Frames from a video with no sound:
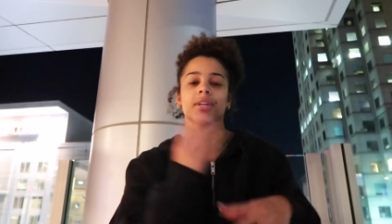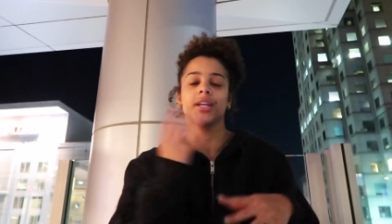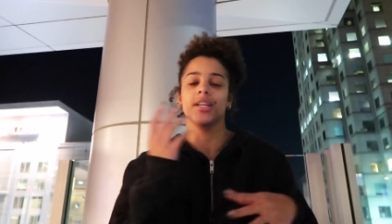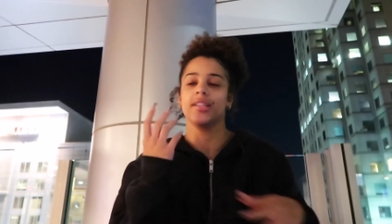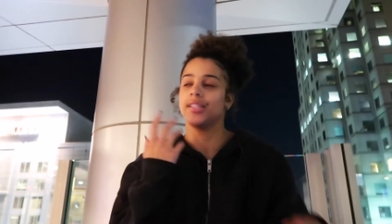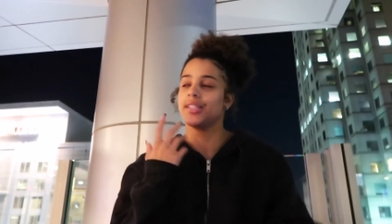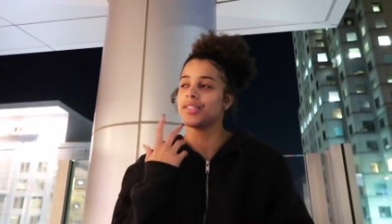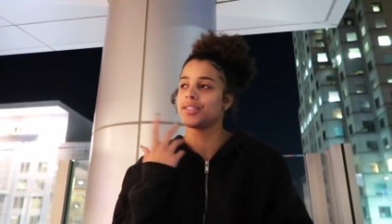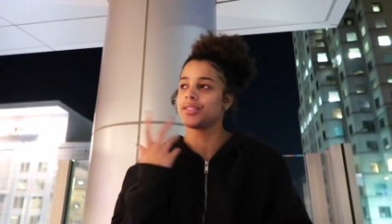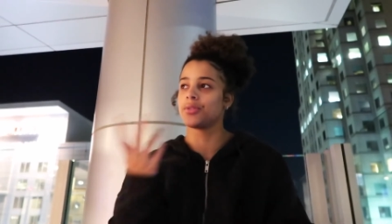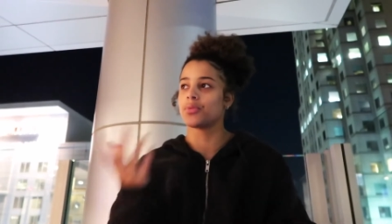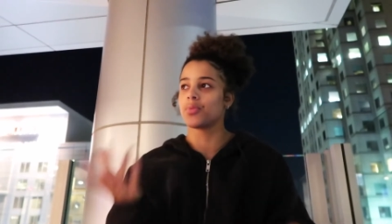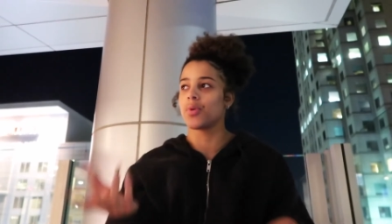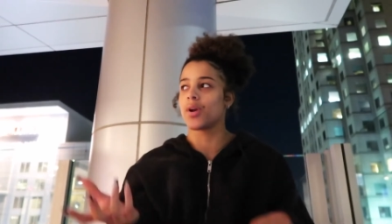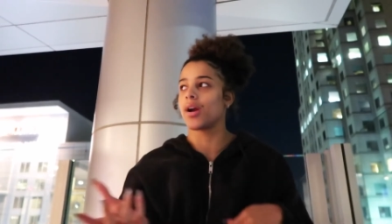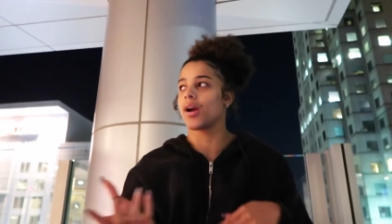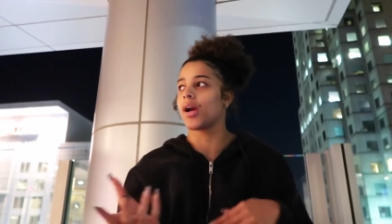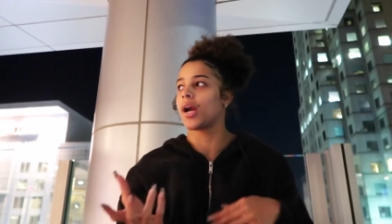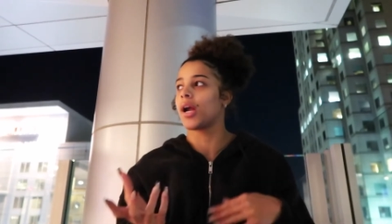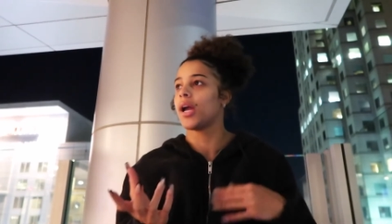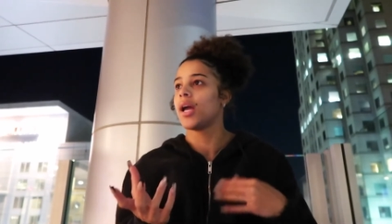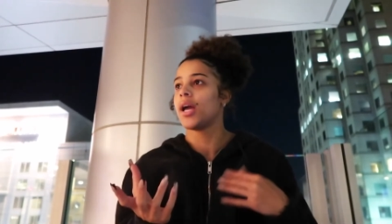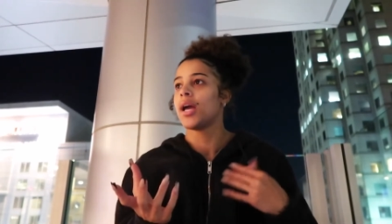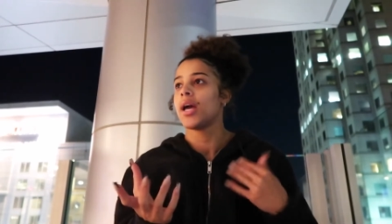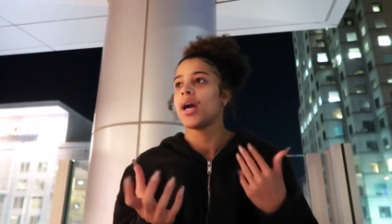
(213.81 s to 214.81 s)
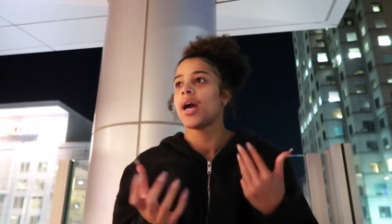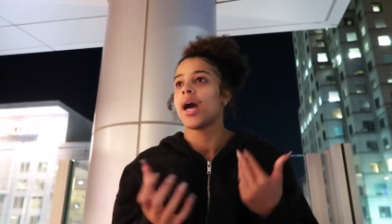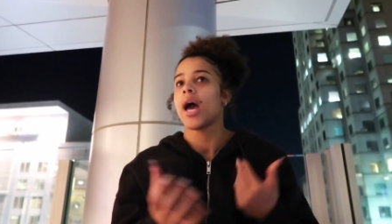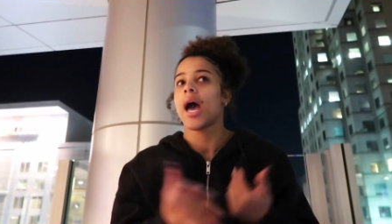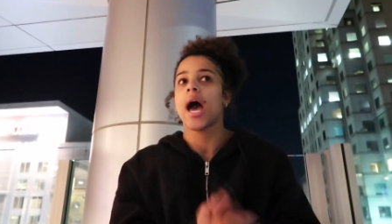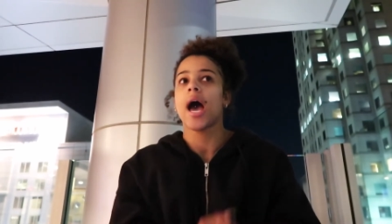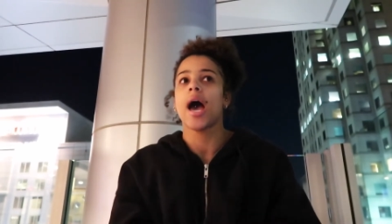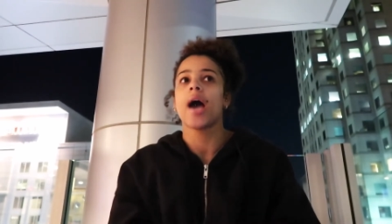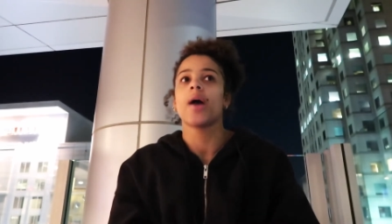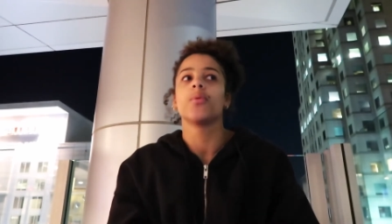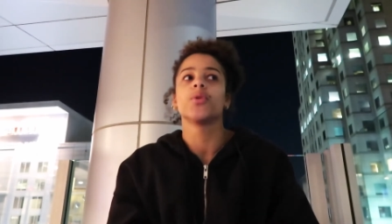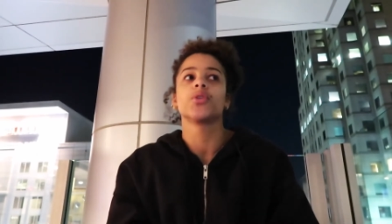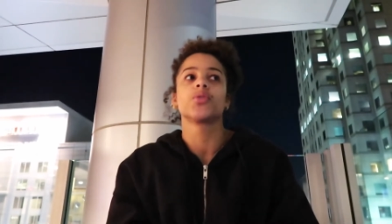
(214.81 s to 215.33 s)
Like, this is where
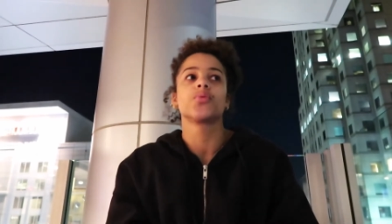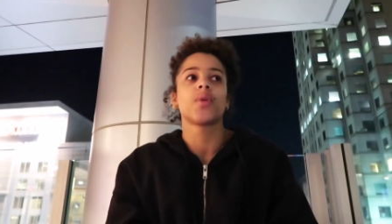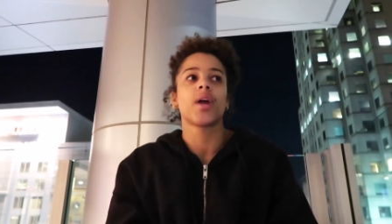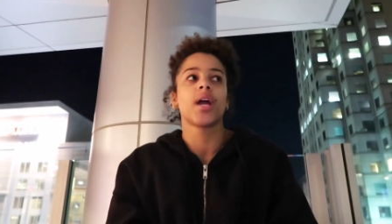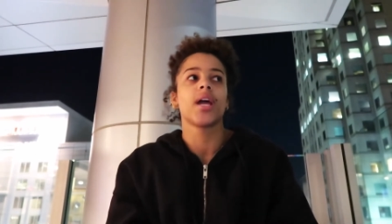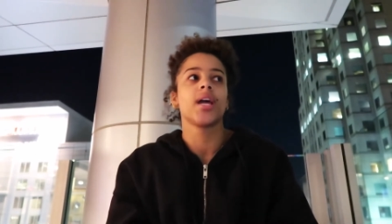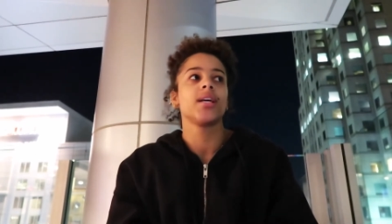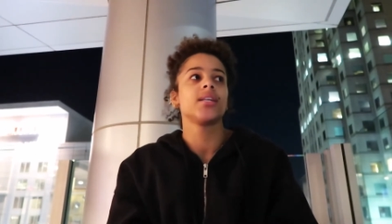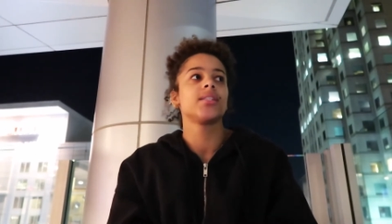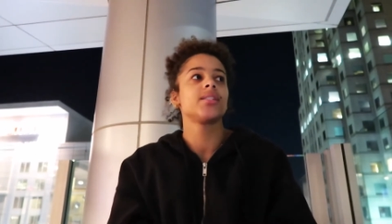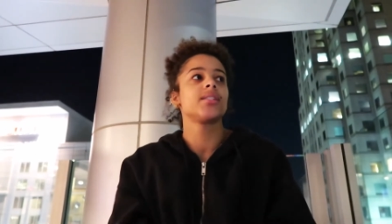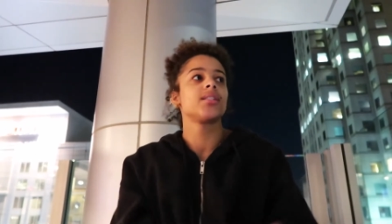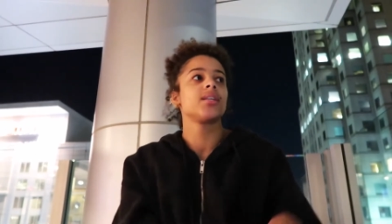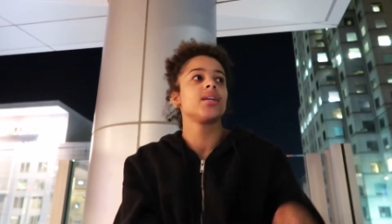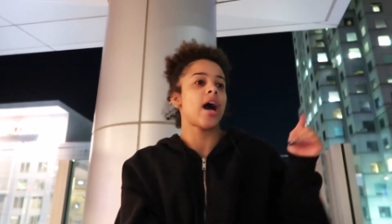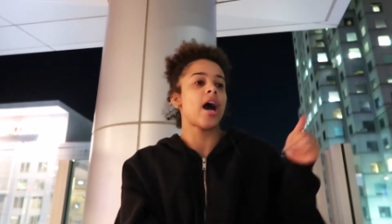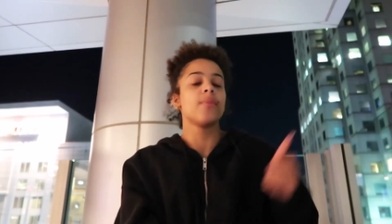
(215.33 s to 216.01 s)
I was raised.